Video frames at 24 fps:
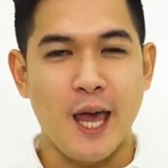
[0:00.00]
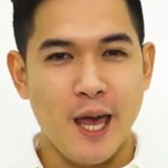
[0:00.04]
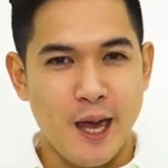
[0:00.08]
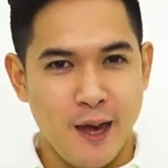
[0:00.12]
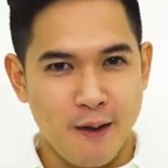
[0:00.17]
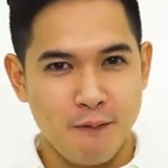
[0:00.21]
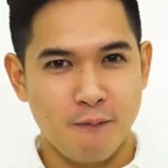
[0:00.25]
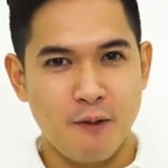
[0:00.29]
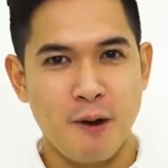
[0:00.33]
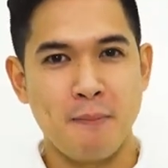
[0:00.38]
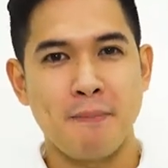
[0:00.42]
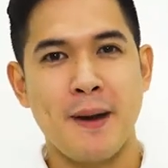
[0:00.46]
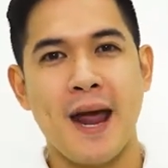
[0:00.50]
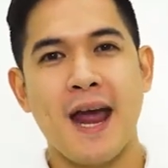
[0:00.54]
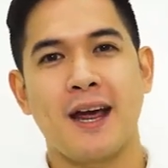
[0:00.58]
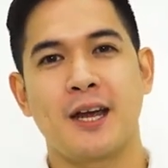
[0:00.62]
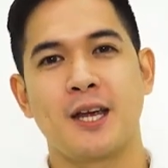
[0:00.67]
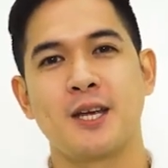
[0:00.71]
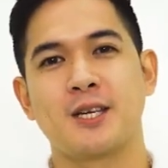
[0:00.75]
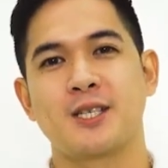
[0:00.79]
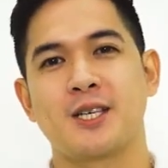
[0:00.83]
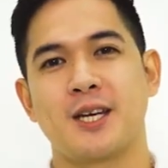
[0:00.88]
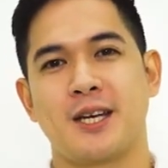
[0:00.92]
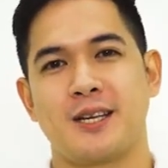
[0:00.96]
Every
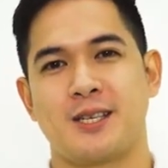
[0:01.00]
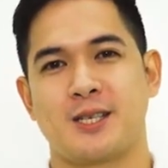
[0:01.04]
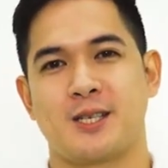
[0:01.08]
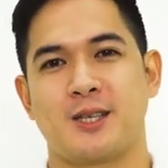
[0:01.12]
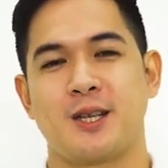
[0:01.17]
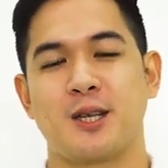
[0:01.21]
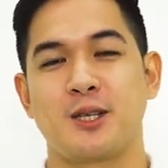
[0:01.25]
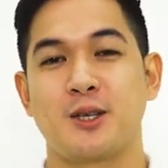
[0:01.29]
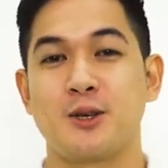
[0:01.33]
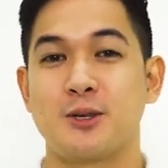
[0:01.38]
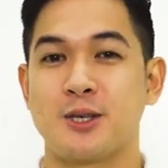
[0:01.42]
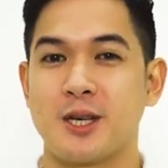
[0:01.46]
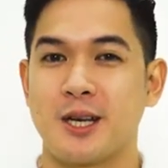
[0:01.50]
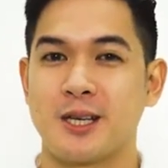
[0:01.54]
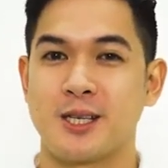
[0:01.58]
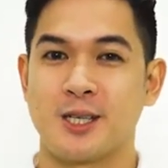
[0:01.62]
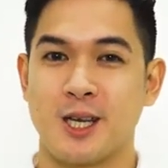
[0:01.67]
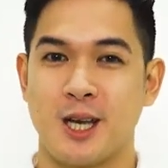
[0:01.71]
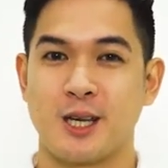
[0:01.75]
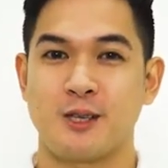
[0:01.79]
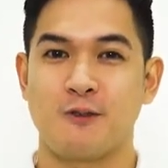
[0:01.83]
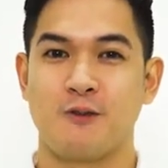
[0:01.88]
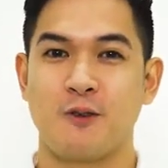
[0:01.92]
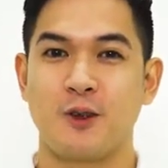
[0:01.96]
packages that you
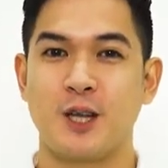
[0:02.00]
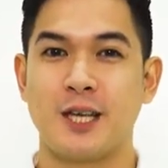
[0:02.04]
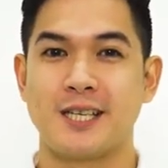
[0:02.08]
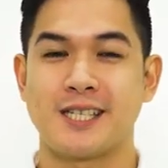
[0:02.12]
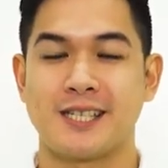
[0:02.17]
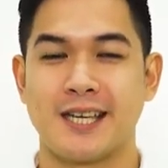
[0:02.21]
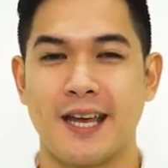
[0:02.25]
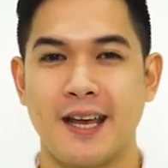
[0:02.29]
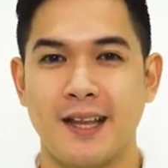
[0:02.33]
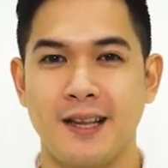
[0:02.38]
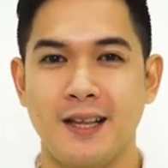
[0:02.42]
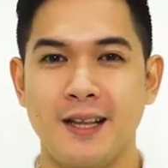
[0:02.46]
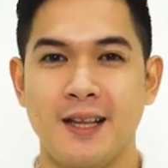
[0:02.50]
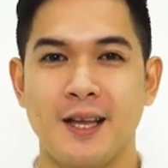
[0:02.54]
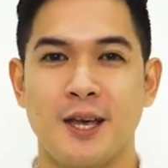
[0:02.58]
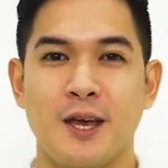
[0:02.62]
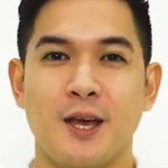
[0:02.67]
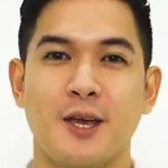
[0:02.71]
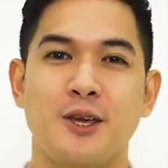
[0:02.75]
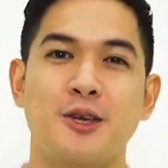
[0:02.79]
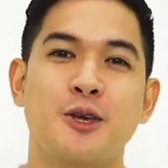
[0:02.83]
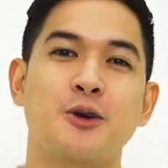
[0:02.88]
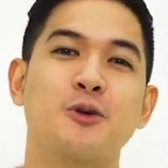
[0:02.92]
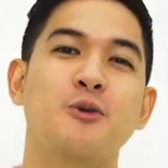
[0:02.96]
successfully sell,
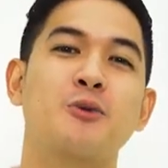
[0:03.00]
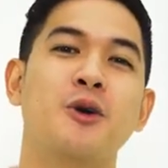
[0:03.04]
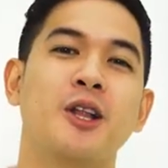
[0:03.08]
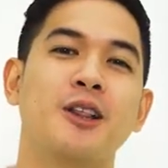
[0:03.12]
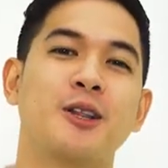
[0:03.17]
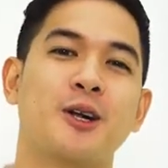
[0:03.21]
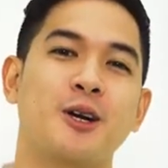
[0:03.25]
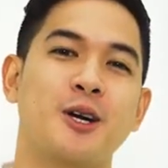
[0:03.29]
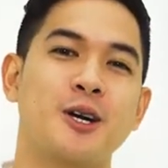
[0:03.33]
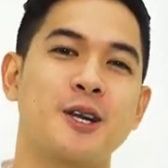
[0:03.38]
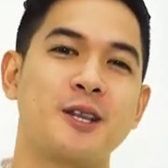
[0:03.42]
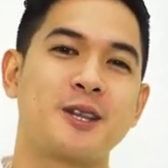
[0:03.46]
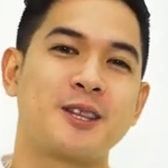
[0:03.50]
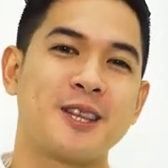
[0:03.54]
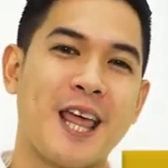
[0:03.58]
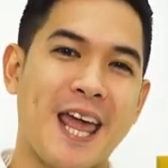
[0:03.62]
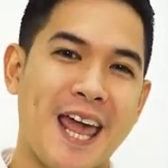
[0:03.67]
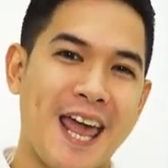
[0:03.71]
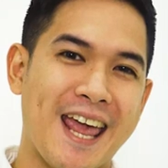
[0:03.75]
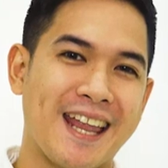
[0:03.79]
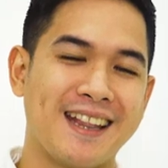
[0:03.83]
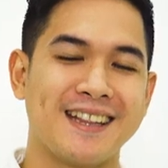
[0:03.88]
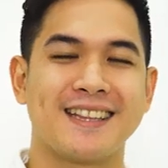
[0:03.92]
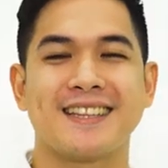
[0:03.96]
you will earn
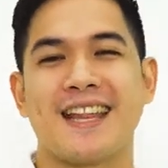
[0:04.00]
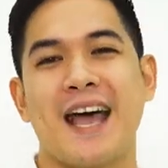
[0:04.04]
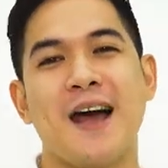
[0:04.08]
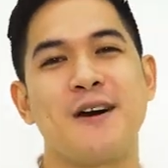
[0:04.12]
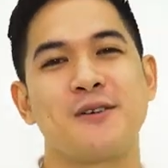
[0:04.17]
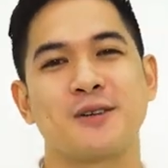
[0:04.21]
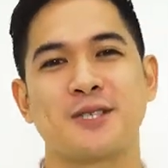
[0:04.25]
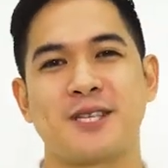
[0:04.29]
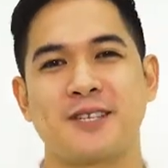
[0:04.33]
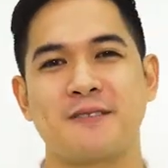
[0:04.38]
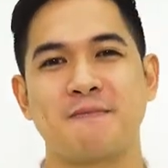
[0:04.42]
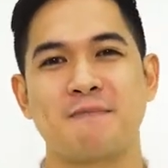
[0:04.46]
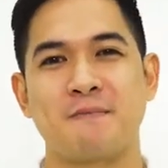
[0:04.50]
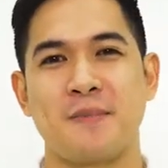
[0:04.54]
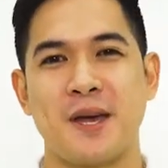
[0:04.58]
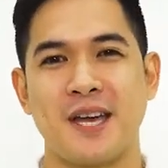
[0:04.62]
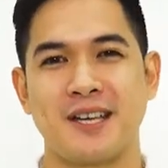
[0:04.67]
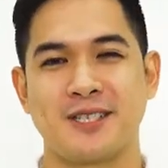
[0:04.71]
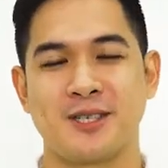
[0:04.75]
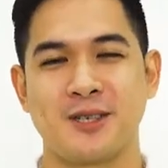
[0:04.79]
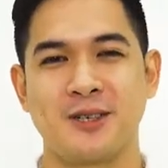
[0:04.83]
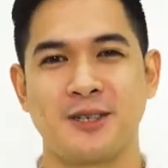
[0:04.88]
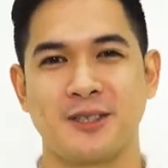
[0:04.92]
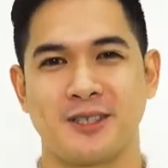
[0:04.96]
10,000
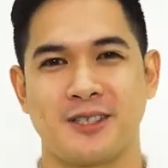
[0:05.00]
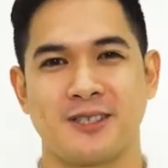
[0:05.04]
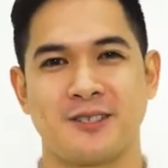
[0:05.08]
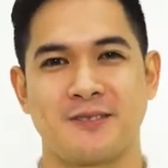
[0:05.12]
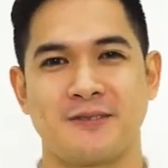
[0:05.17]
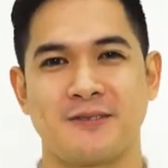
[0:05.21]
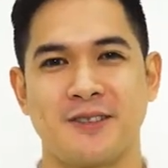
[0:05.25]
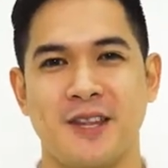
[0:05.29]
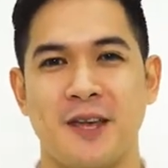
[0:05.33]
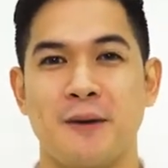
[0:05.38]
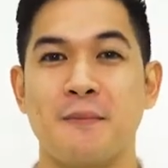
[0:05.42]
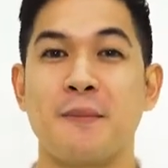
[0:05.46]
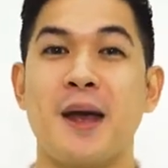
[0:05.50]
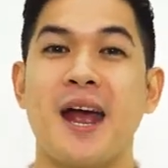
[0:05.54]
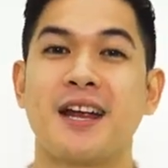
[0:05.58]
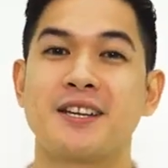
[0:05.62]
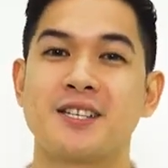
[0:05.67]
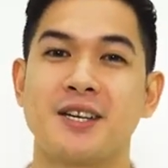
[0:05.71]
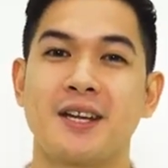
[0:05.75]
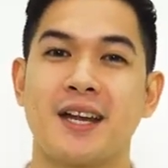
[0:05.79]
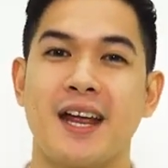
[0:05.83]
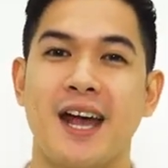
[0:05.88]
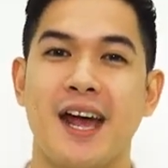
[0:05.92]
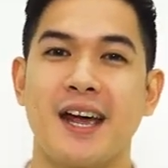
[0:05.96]
pesos.
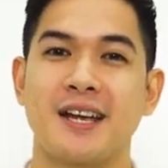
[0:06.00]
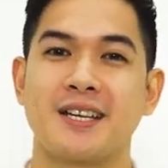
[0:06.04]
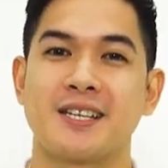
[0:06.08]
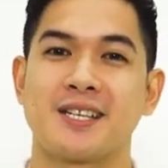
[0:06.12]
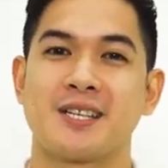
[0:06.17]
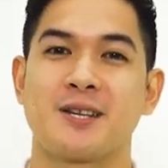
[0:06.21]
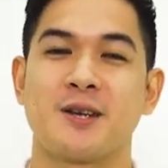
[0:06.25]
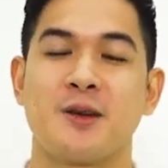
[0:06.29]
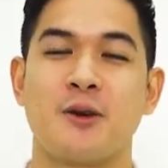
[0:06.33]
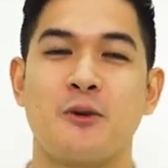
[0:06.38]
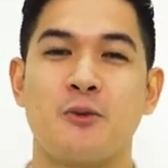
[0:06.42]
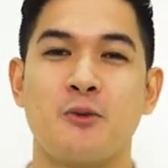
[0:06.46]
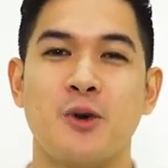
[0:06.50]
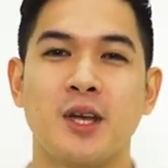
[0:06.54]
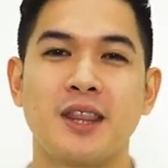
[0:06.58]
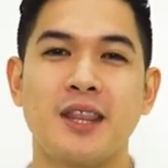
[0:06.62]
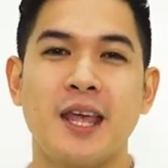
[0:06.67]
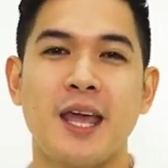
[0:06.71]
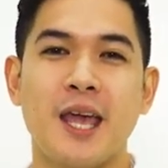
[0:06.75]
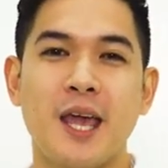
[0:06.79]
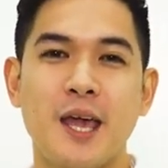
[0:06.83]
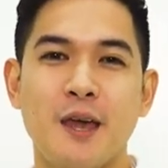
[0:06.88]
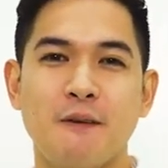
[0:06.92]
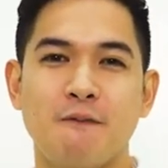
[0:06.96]
Imagine guys, what
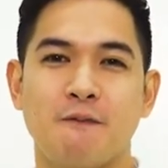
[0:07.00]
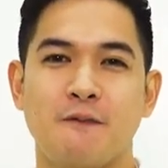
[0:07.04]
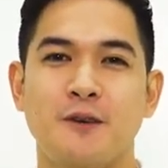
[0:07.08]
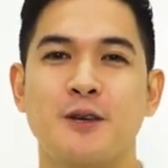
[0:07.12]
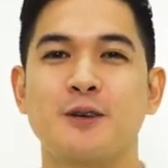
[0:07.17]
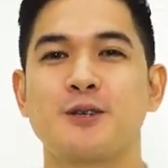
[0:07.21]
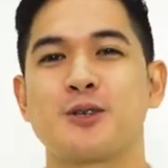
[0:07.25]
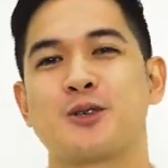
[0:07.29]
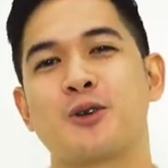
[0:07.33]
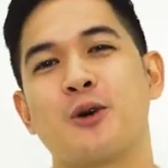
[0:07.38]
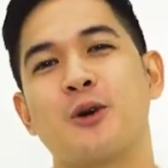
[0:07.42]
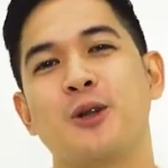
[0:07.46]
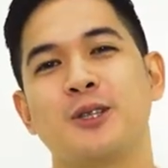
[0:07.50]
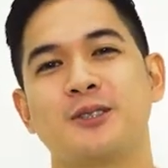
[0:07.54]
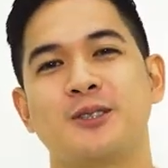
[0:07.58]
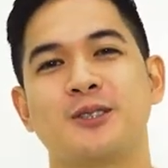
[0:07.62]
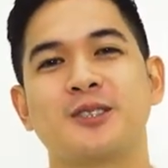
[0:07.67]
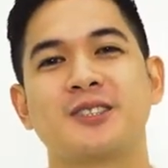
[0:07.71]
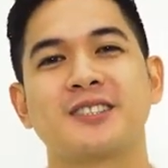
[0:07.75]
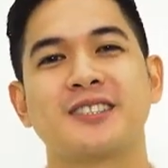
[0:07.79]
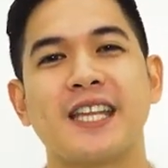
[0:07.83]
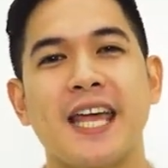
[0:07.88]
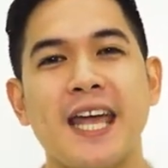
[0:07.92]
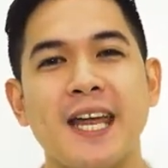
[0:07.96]
if you
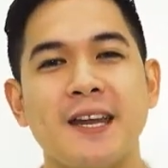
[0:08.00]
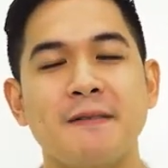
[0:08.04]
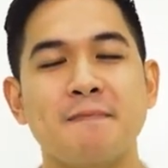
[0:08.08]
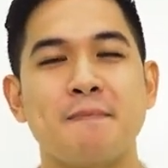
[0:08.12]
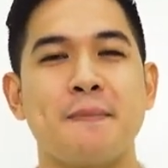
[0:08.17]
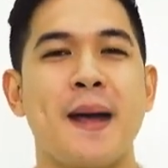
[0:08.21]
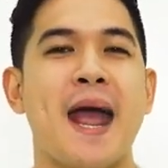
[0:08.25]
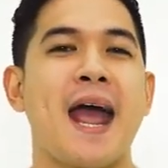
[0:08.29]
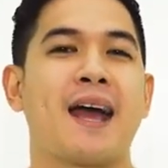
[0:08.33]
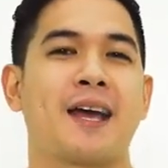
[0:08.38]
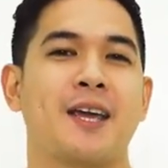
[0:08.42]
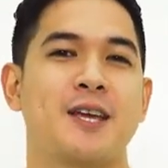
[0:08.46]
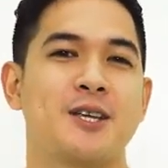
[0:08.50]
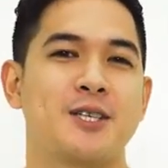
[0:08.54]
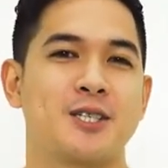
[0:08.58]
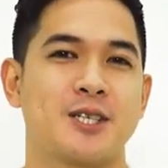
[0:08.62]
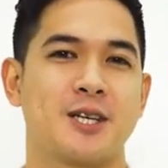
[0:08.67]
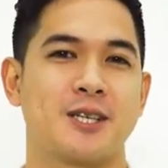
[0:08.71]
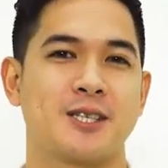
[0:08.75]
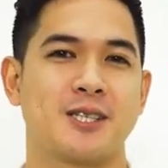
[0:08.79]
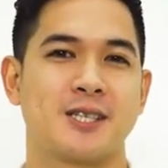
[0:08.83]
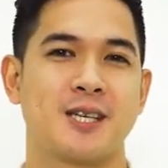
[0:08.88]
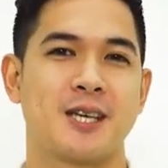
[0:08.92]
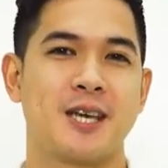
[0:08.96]
sold 10
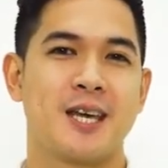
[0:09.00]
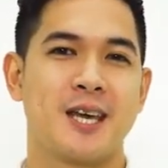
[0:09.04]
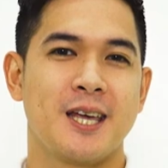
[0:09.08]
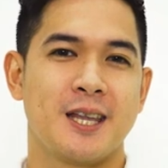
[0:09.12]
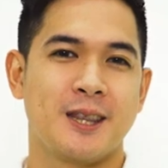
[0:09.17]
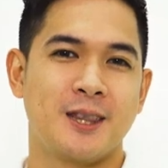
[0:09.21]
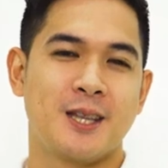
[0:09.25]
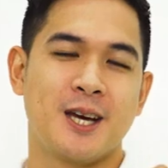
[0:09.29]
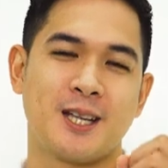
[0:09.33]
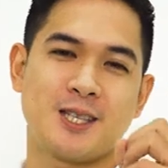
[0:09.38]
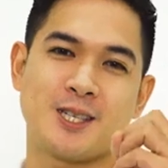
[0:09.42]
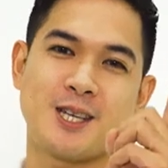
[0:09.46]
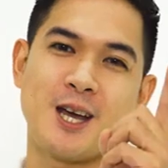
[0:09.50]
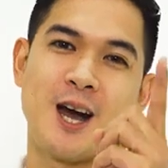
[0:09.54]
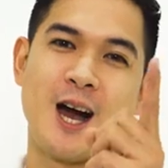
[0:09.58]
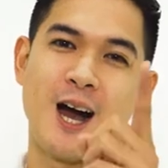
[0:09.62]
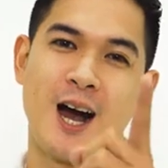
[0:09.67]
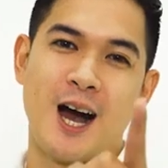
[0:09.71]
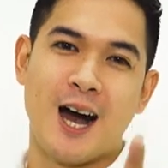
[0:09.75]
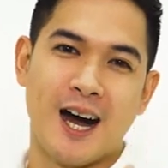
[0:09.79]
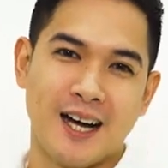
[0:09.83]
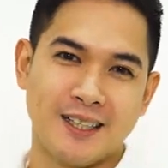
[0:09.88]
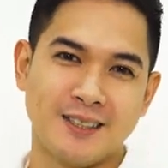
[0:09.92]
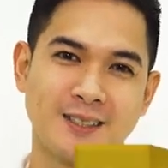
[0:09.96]
packages? That's
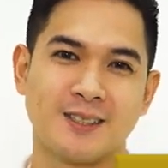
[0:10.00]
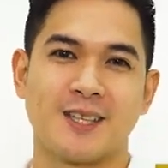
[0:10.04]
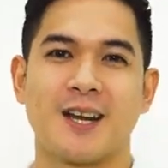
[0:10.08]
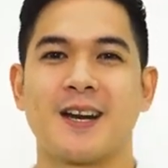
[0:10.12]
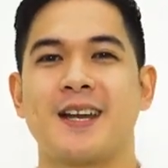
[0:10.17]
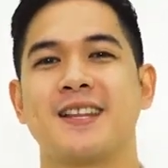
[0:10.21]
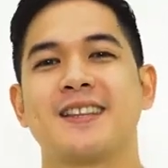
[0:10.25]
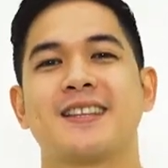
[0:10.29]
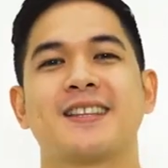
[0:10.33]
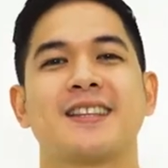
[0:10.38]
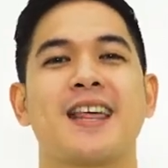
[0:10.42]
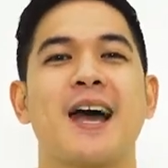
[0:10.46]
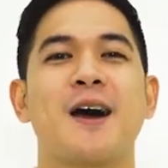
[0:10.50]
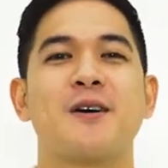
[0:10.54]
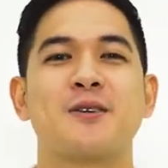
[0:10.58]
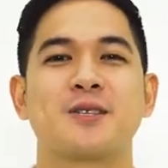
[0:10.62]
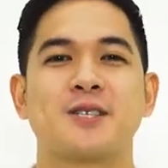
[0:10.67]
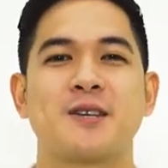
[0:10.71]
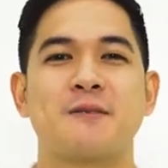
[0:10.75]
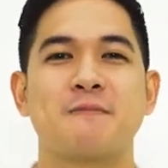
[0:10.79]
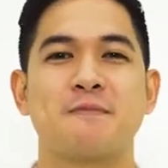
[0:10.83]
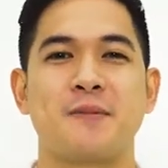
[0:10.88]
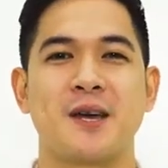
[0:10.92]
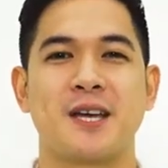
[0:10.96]

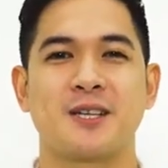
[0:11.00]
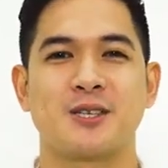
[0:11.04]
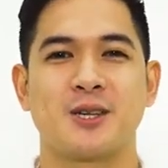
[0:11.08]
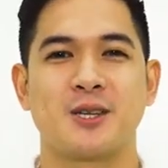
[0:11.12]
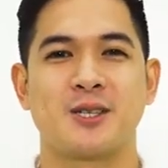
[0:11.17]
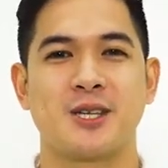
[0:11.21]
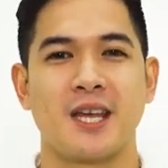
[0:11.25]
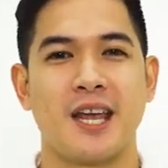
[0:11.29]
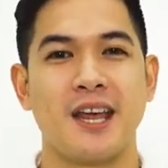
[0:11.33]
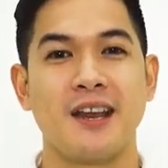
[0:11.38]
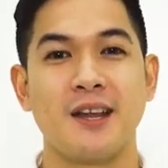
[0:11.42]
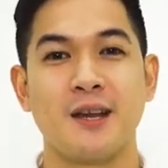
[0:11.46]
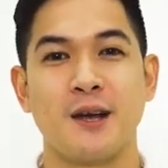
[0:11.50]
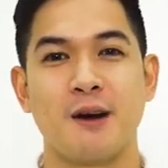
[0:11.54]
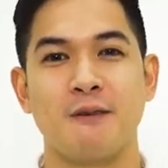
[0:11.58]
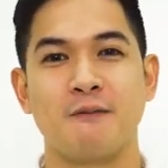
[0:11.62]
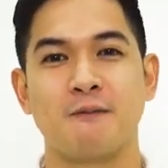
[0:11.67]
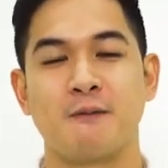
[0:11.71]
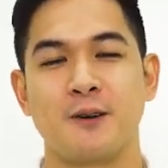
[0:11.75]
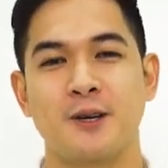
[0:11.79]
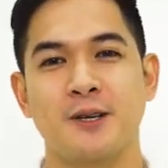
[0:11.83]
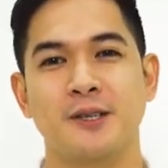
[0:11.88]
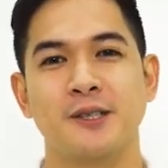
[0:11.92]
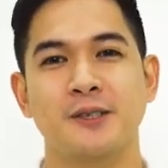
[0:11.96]
100,000 pesos
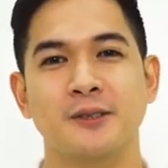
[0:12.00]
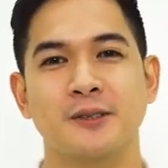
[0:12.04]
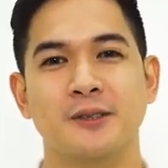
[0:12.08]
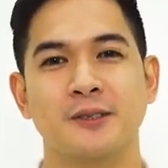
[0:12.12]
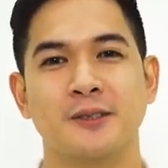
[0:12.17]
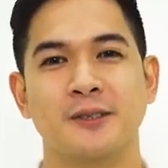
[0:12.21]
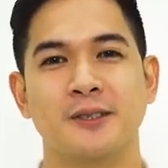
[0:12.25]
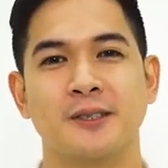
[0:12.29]
income for you.